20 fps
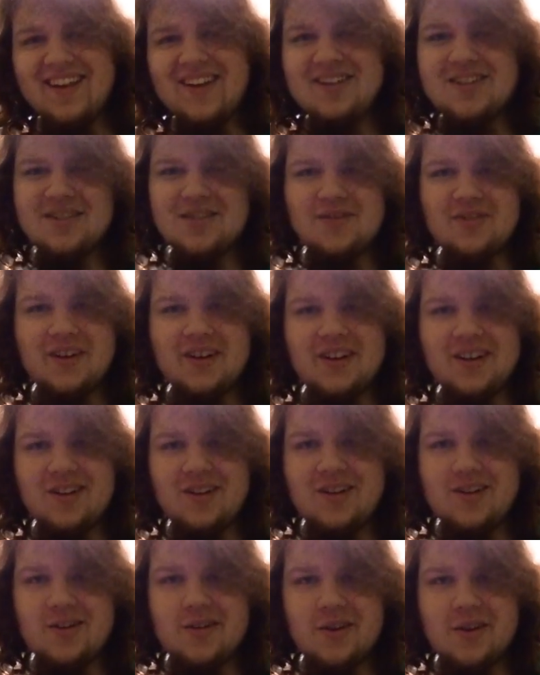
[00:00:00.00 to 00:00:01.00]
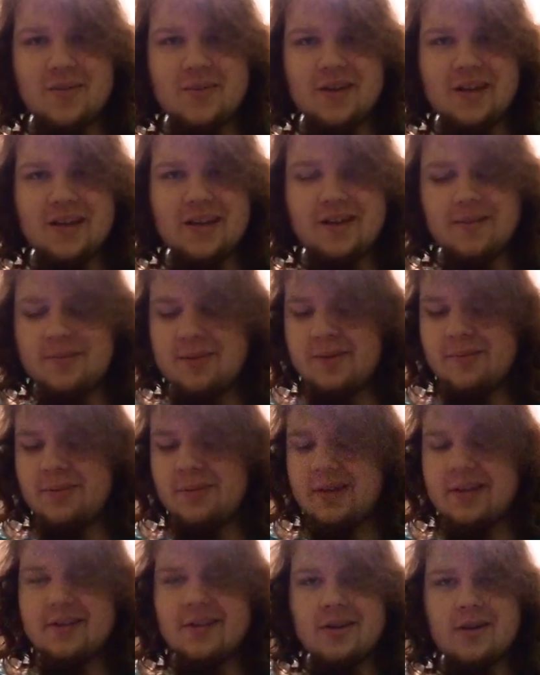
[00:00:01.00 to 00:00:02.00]
Just funny, a lot of you Copenhagen people
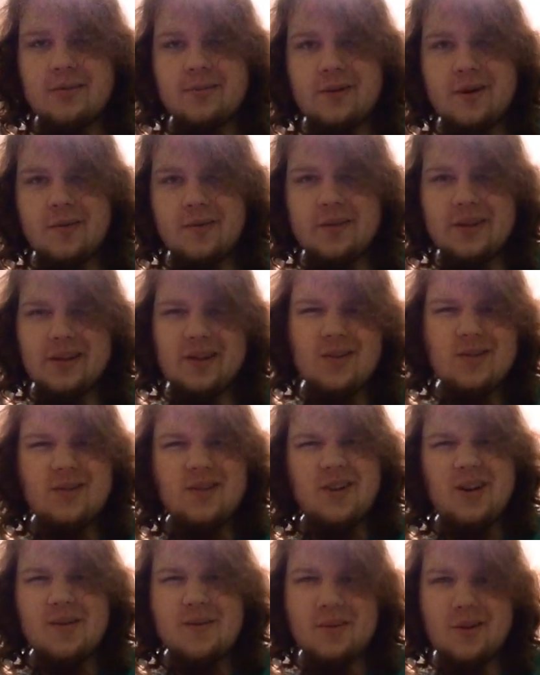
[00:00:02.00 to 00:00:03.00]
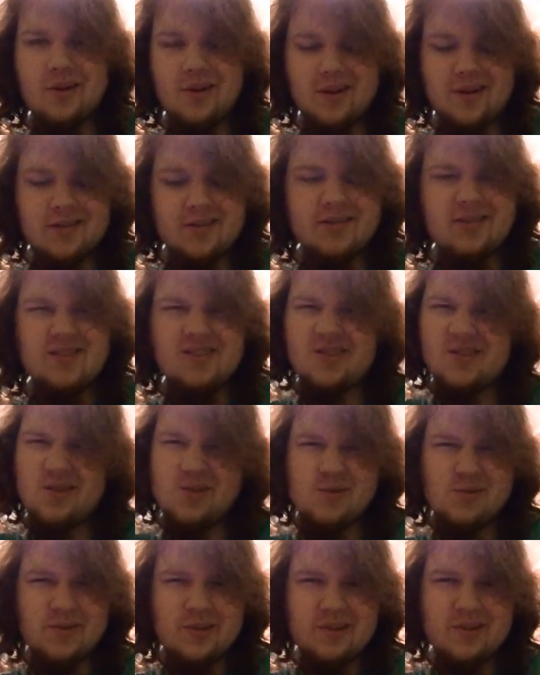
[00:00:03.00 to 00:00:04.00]
out there are probably like, oh, come on,
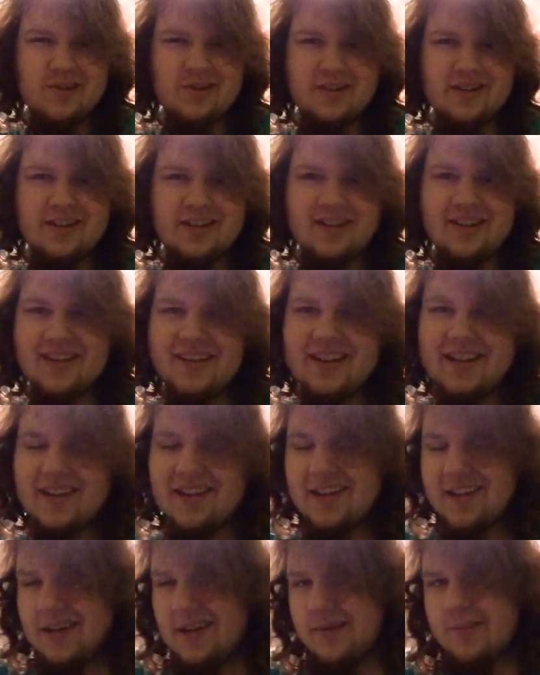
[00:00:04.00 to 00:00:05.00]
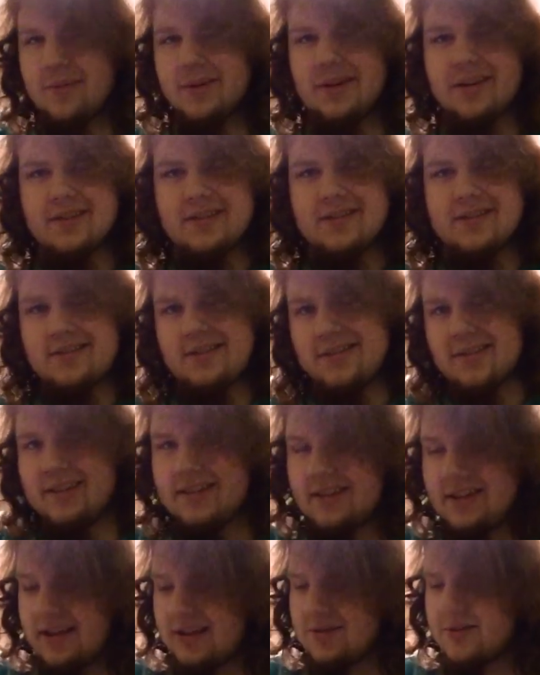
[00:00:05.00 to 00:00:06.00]
Skull Wintergreen? But
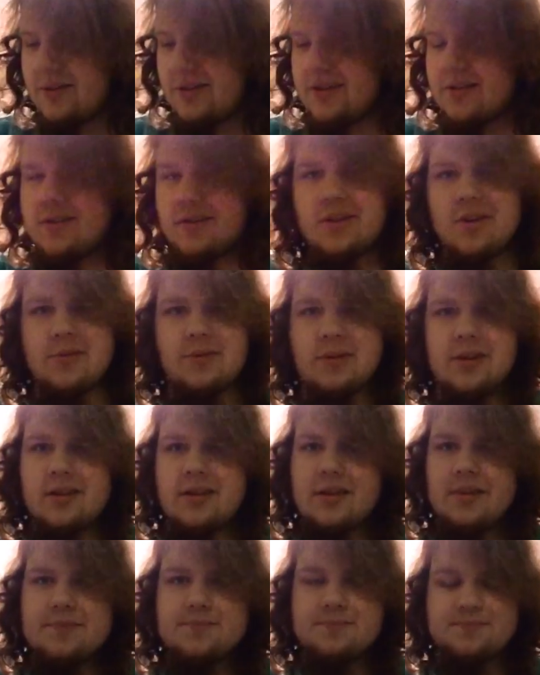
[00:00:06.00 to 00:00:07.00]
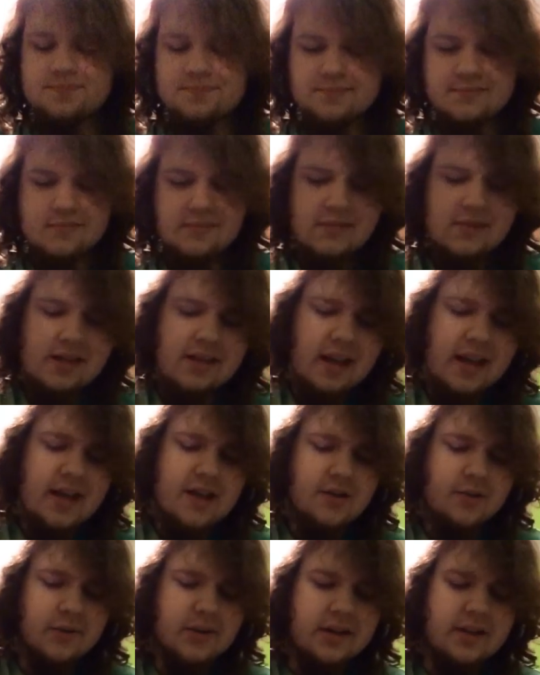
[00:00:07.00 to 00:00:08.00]
that's what I started with.
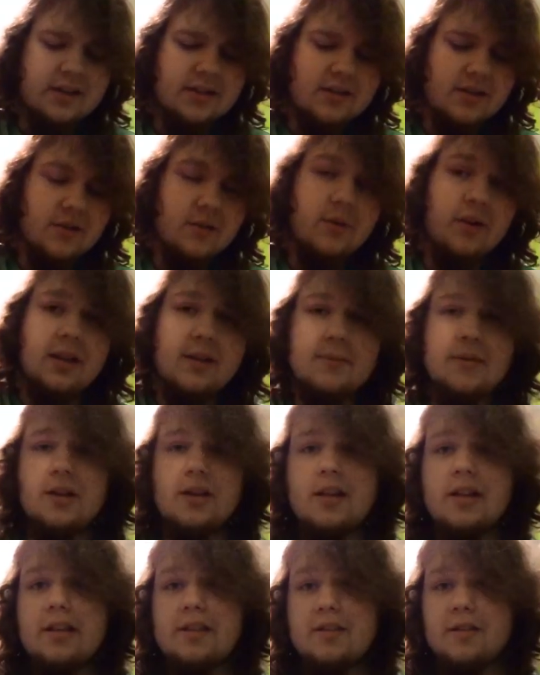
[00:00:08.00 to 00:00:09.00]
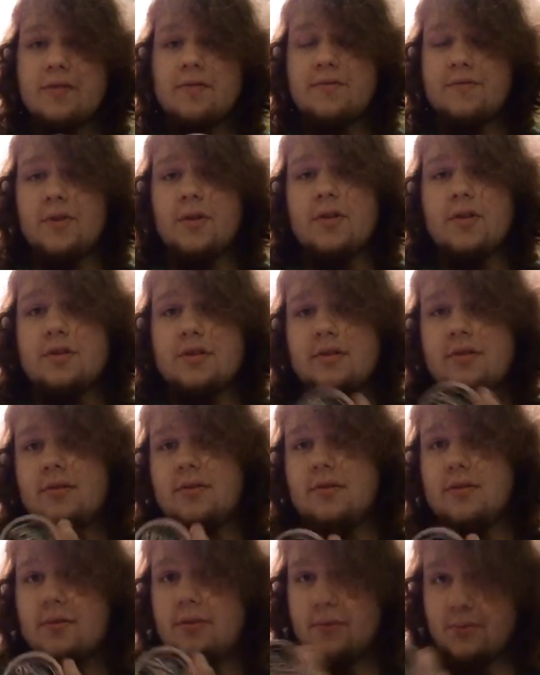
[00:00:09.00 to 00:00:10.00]
Anyways, well, I mean, it is the first
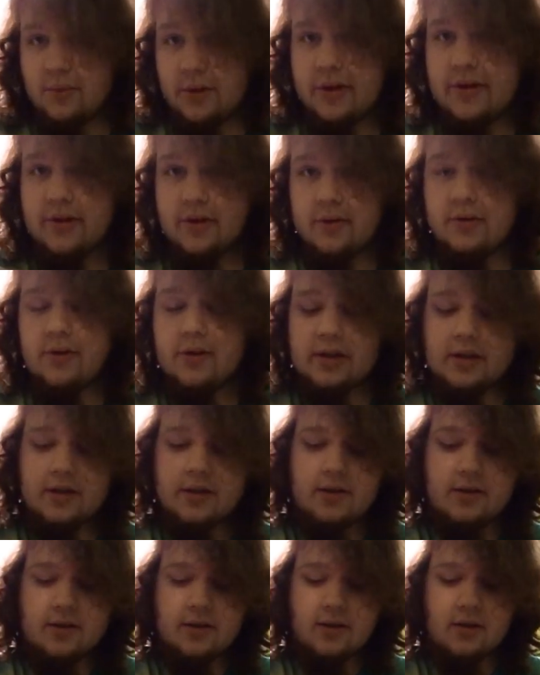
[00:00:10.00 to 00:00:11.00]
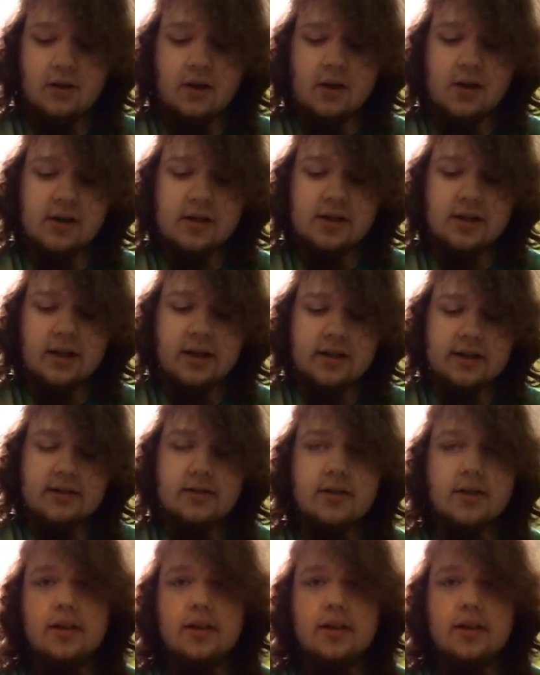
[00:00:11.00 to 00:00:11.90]
wintergreen long cut